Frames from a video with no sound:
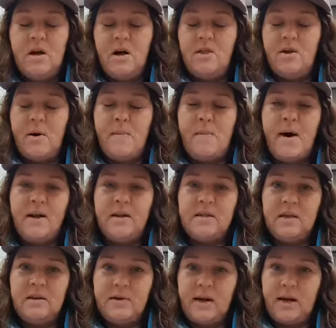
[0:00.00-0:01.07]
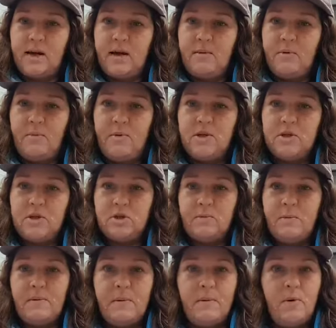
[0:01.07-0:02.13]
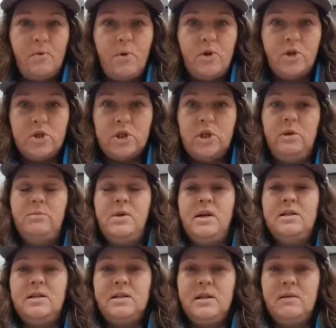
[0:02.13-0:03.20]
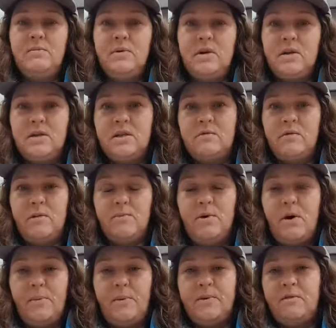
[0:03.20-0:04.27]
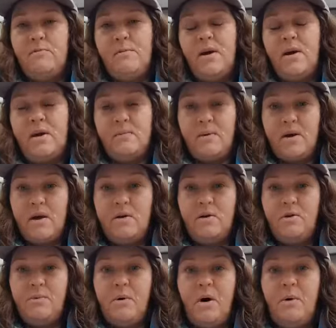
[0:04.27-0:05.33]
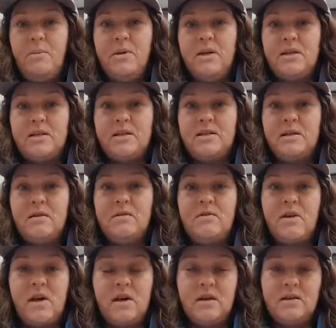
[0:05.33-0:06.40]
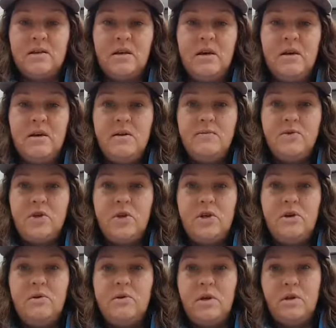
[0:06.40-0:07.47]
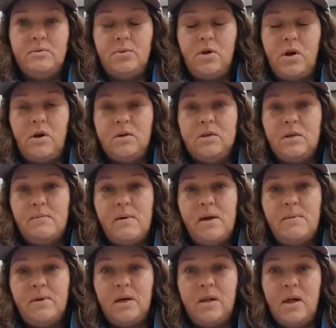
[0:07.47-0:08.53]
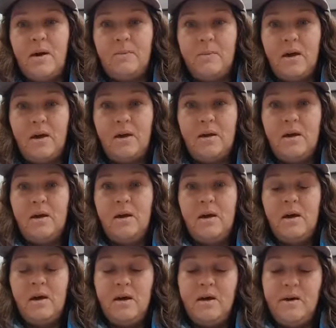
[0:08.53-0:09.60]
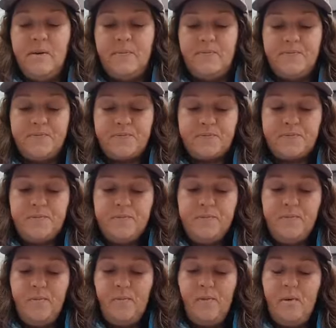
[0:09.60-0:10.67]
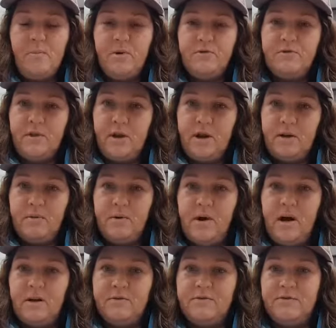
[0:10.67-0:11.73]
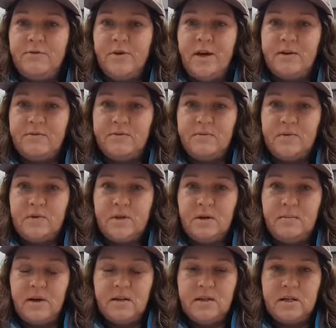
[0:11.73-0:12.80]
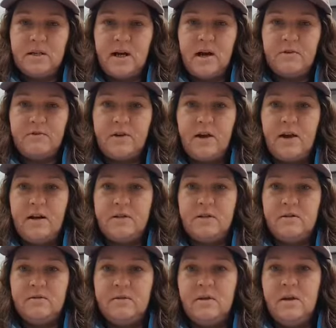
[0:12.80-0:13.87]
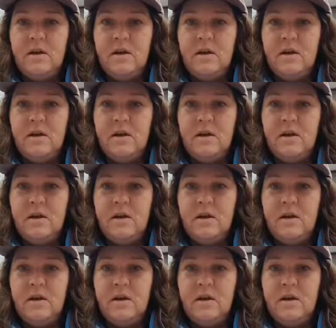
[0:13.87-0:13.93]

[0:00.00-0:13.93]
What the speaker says: Although I might see if I can get permission to maybe put 1 or 2 plants in, because it's for the purpose of making my own obelisks and things to use on the plot. So maybe they'll let me. But for now, I've commanded half the garden.